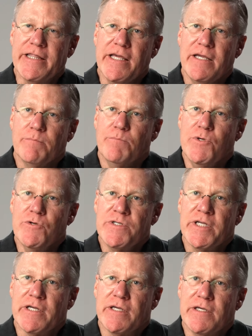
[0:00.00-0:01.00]
think
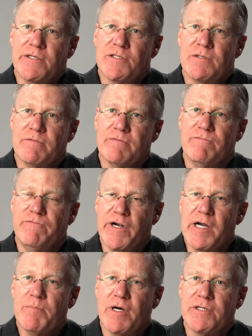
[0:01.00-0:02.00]
music is
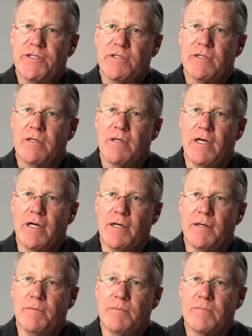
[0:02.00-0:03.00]
very much
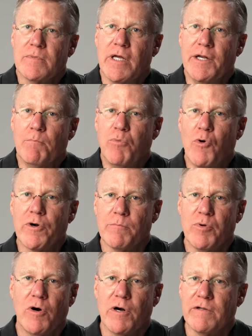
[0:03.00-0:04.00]
an
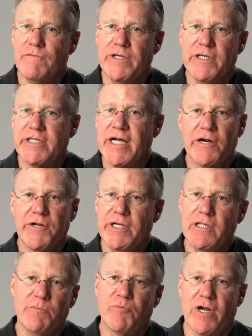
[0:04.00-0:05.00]
important part of the entire
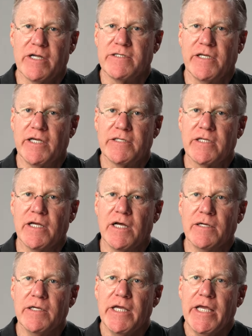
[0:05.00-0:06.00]
healing process.
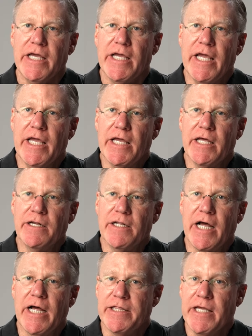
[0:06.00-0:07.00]
And
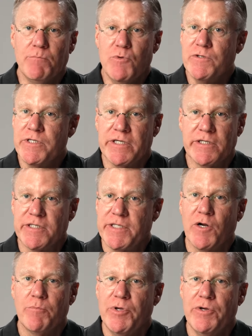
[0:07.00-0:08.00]
I think music is
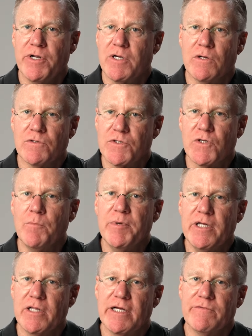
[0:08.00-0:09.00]
therapeutic on so
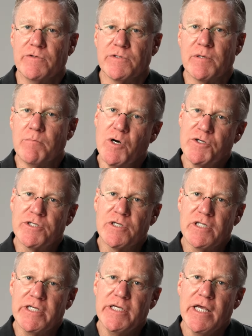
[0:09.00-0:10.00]
many levels,
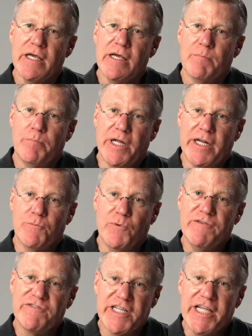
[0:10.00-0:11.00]
emotionally. But
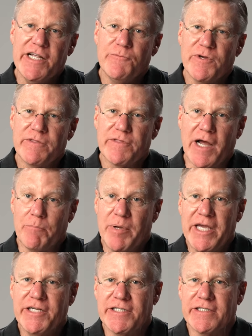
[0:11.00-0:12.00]
we've seen with our
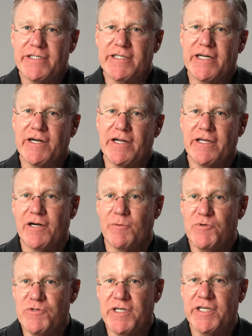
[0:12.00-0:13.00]
patients and our
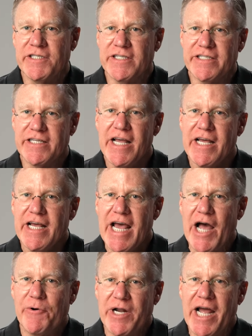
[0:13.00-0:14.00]
musicians
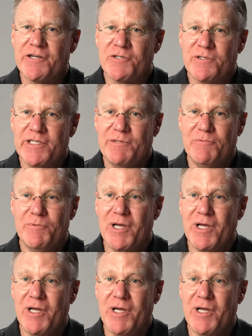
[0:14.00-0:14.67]
how it actually